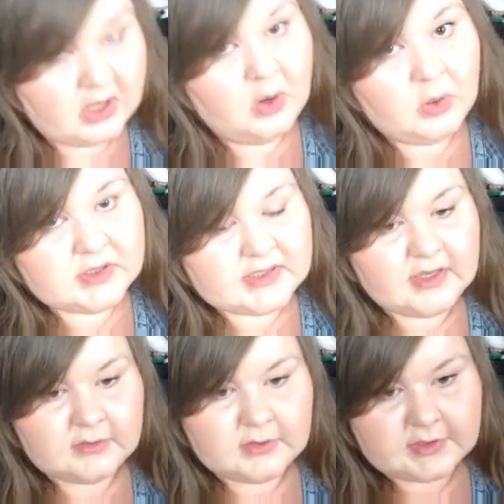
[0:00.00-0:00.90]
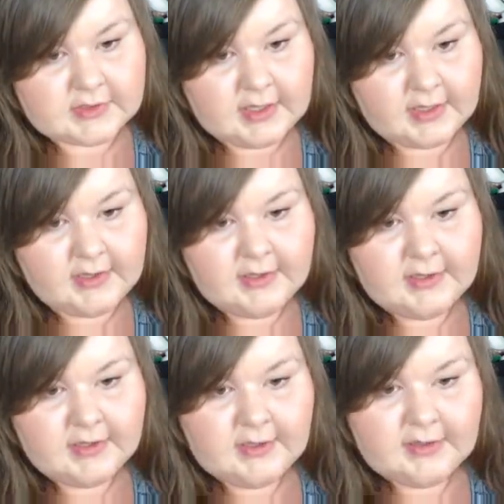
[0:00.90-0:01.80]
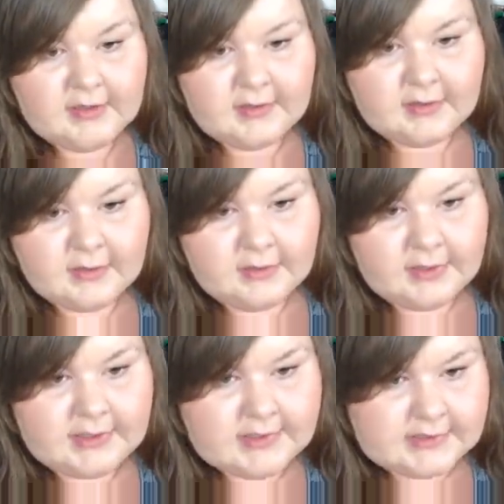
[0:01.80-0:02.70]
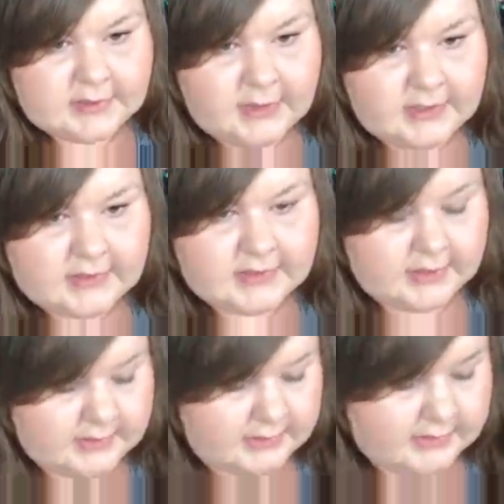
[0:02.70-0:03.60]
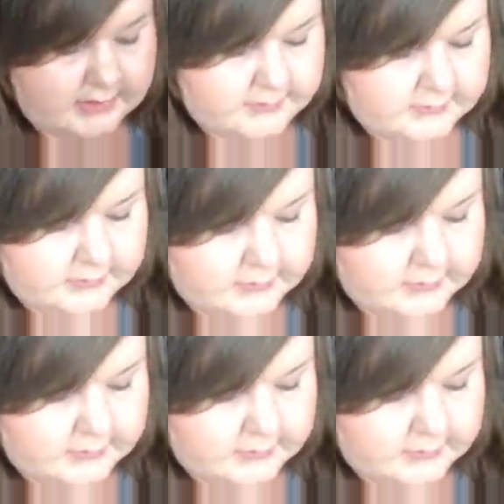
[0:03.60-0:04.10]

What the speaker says: a whole set, you could say, quite easily wear it together here,